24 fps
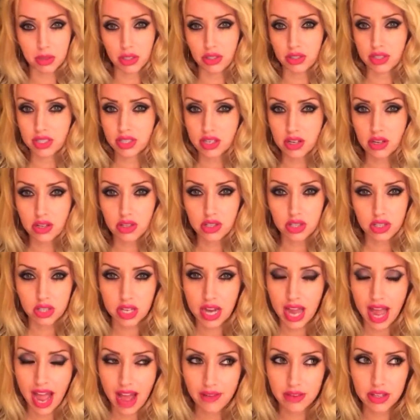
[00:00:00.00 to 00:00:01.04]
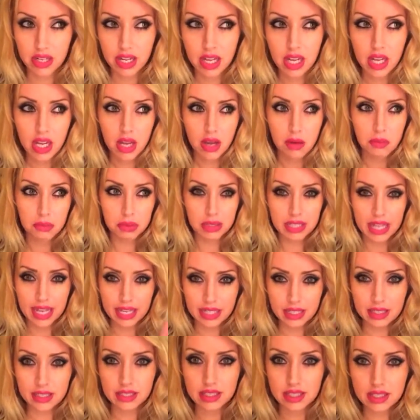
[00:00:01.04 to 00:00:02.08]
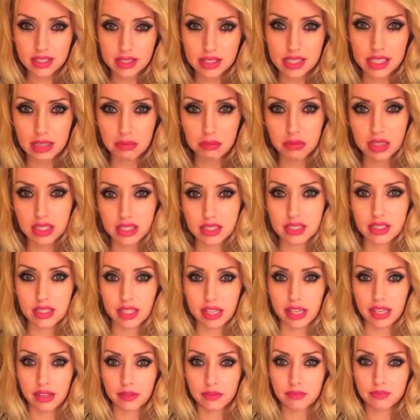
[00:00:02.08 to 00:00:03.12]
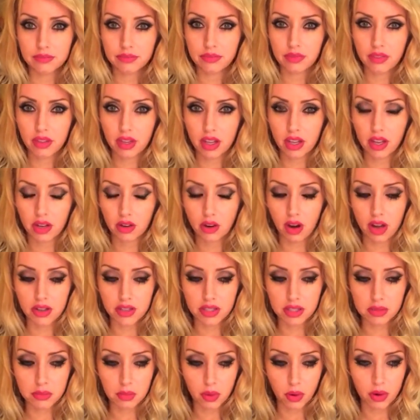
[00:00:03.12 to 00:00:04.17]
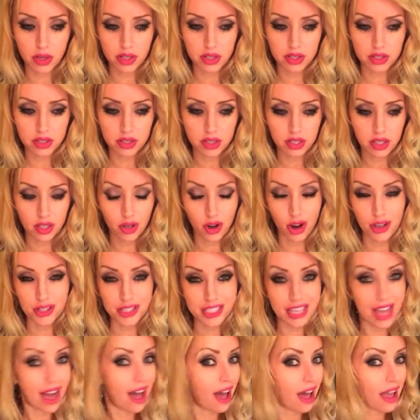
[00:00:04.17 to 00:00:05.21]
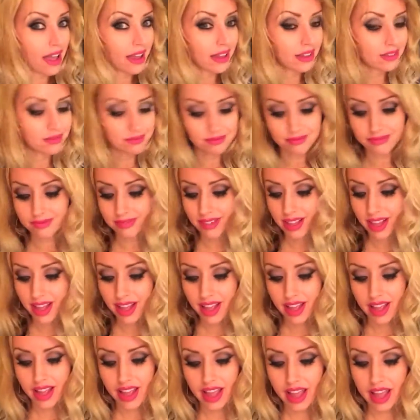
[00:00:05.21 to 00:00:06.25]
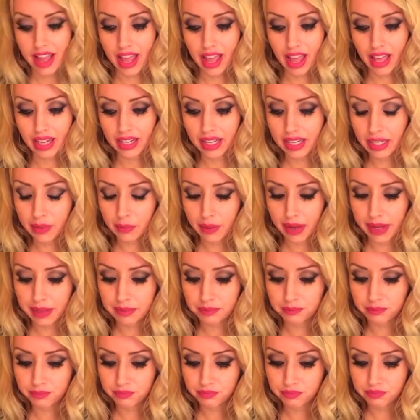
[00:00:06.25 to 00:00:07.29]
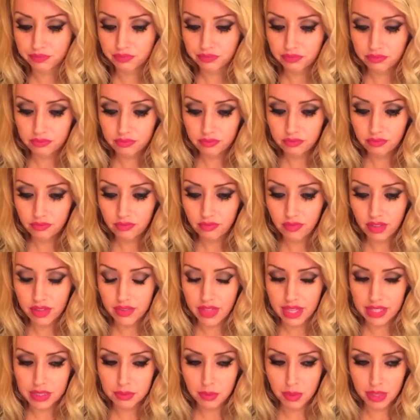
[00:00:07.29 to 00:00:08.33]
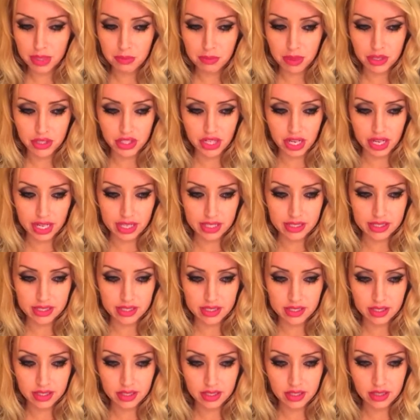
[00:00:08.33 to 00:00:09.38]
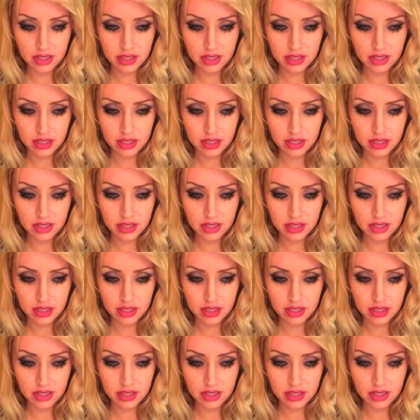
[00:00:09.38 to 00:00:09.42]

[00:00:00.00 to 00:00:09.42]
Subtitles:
but you still should have it blend seamlessly across the board, across the eye. And anyway, that's pretty much it.